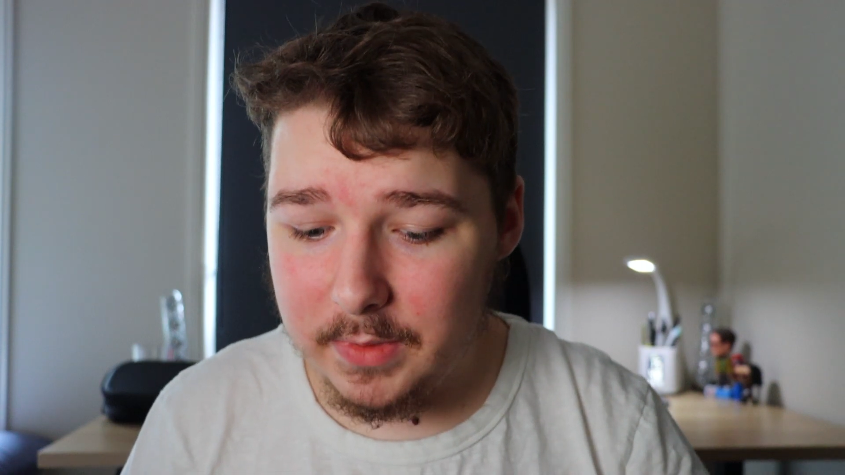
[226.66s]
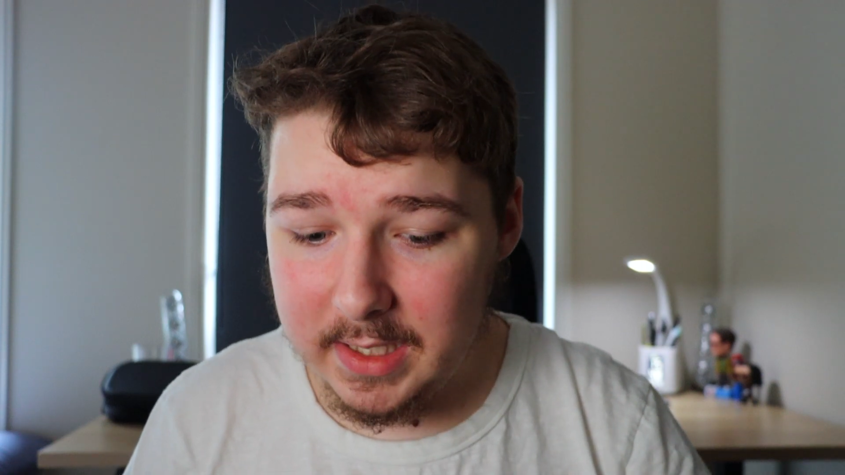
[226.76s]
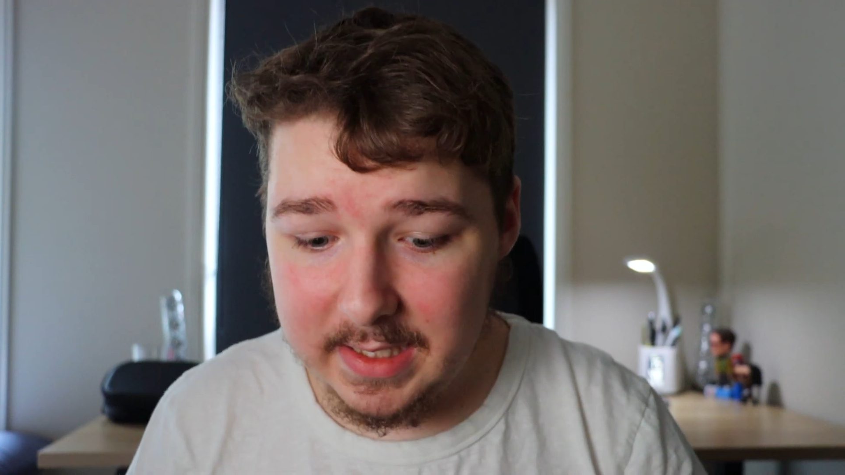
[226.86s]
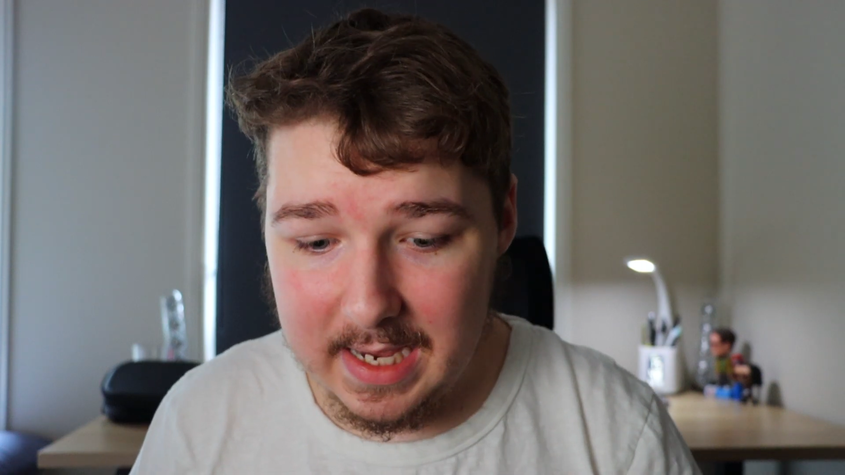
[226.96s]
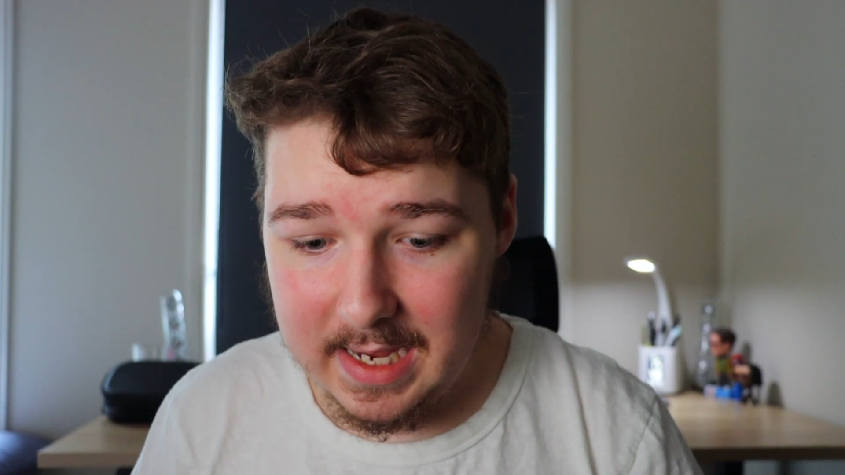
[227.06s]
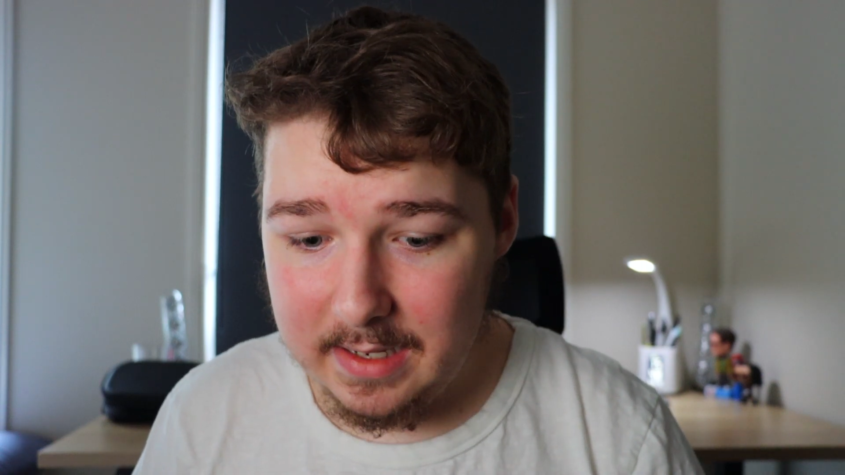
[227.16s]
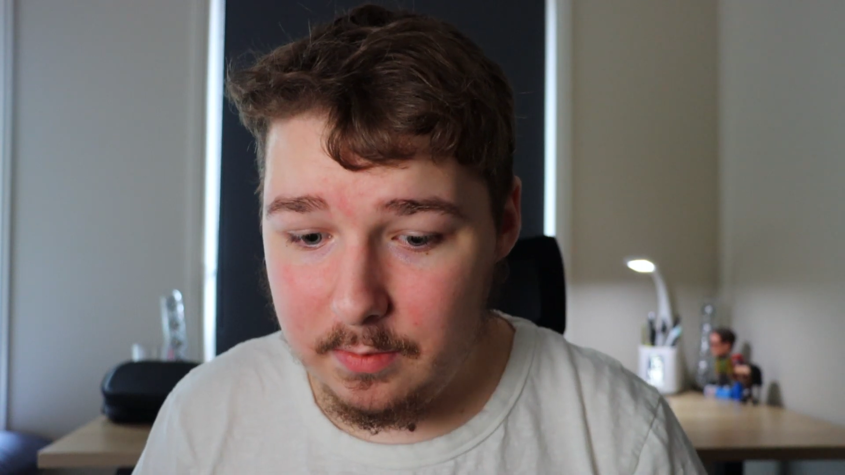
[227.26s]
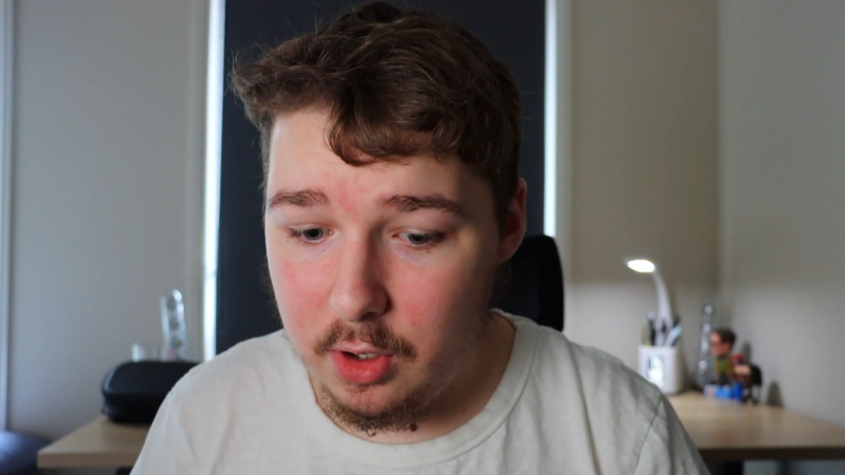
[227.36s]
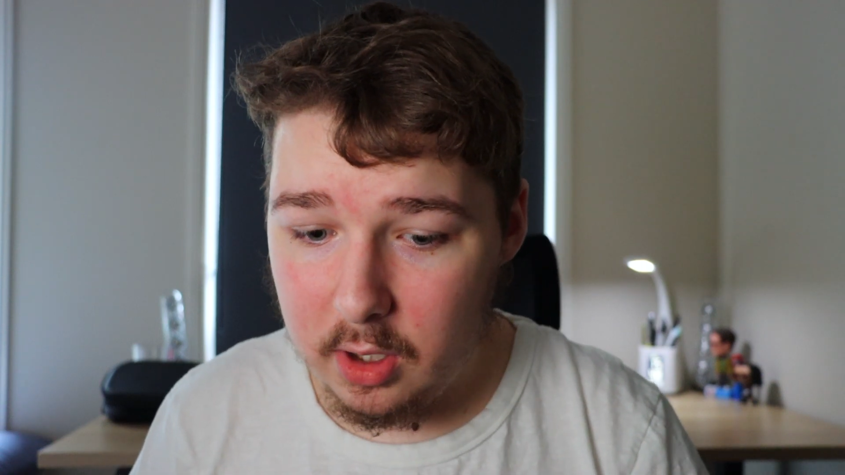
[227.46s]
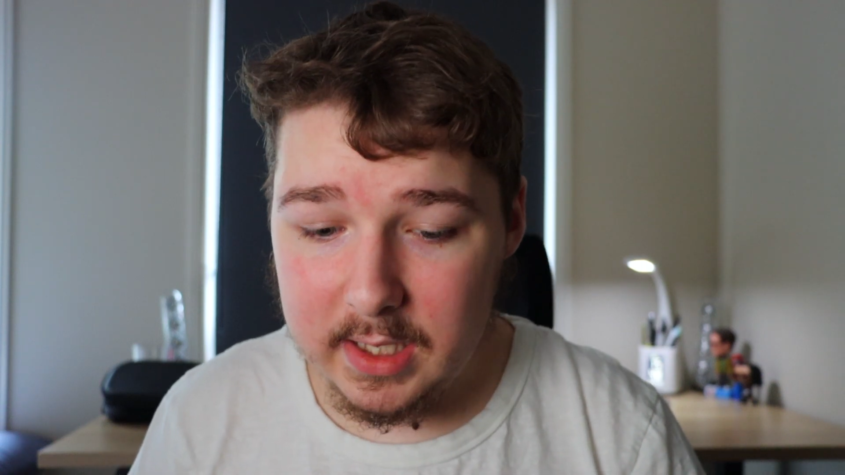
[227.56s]

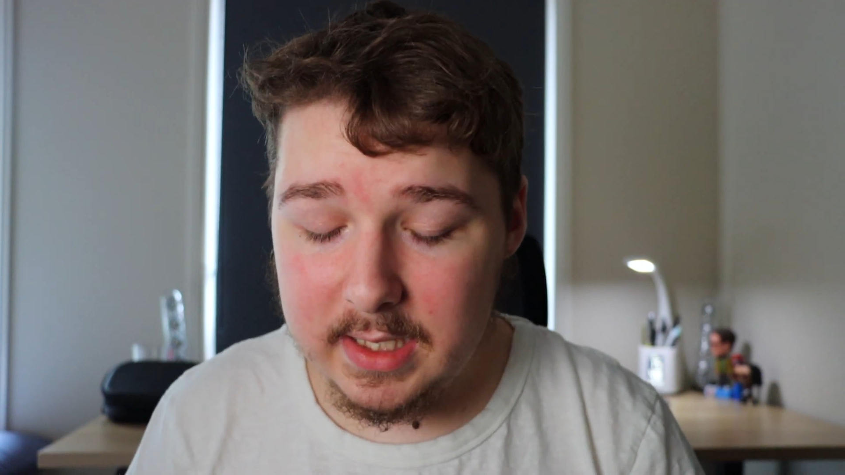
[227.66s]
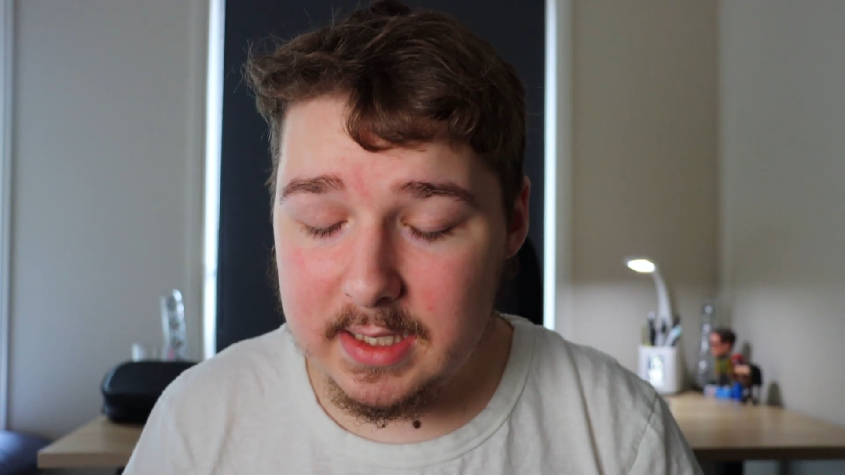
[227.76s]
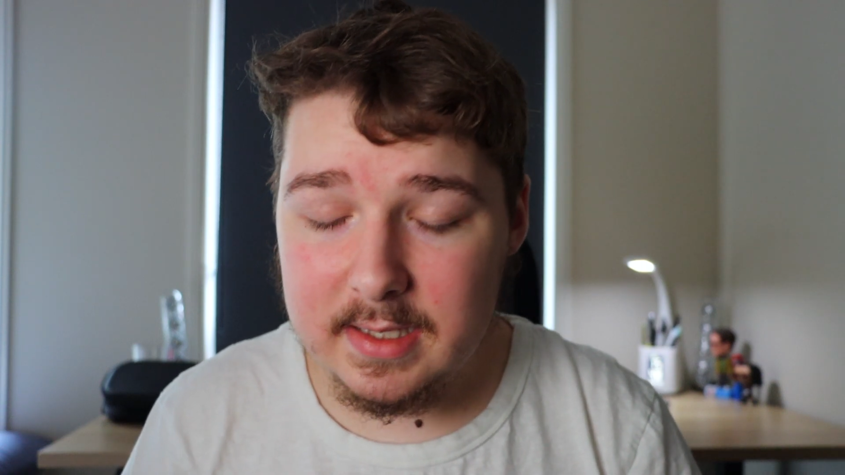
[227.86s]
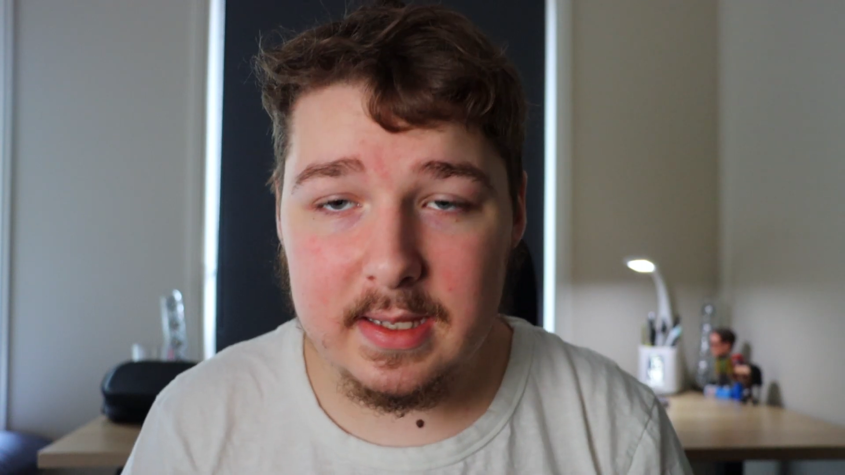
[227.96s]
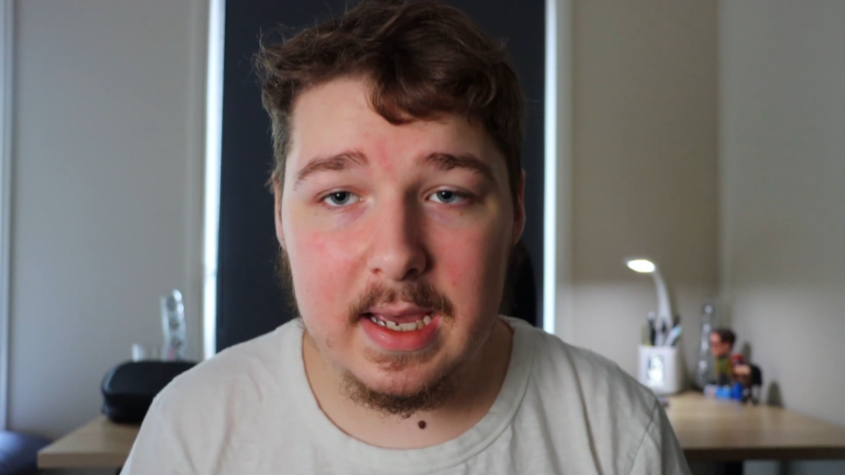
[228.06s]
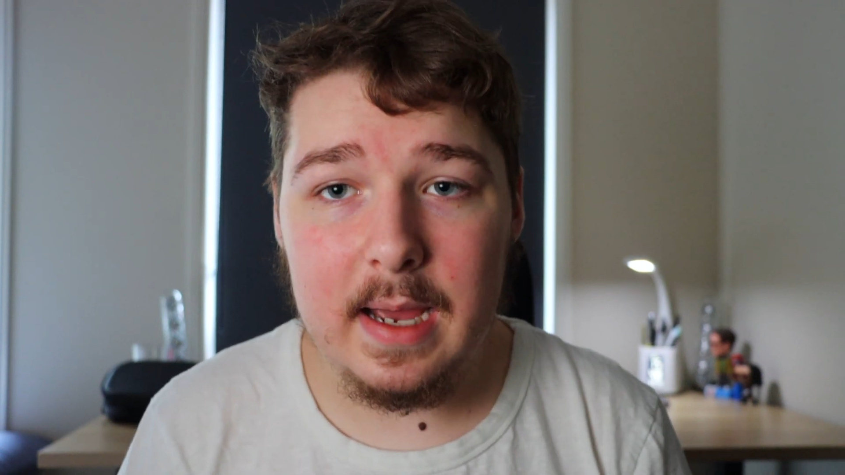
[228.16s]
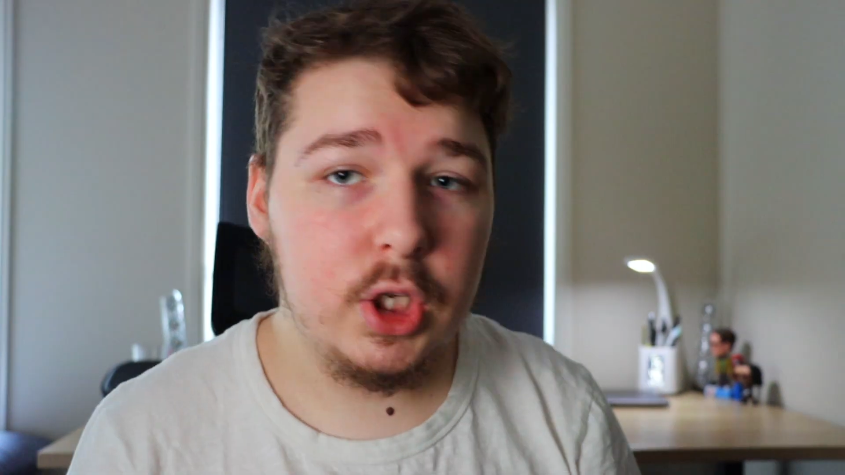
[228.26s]
again, not getting into that.